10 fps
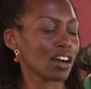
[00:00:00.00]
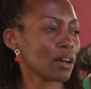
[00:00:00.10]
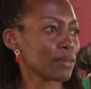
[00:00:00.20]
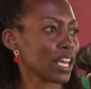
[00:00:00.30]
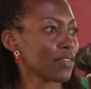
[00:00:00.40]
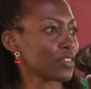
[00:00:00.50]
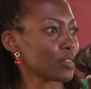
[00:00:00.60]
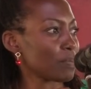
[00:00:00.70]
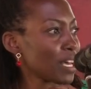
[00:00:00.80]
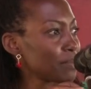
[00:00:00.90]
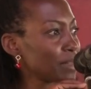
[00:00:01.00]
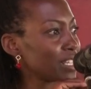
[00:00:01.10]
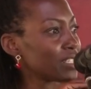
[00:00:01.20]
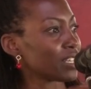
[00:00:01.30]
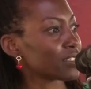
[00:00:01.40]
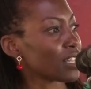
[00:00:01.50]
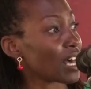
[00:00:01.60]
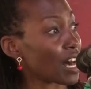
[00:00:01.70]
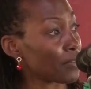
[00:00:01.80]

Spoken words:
come they haven't replied my text,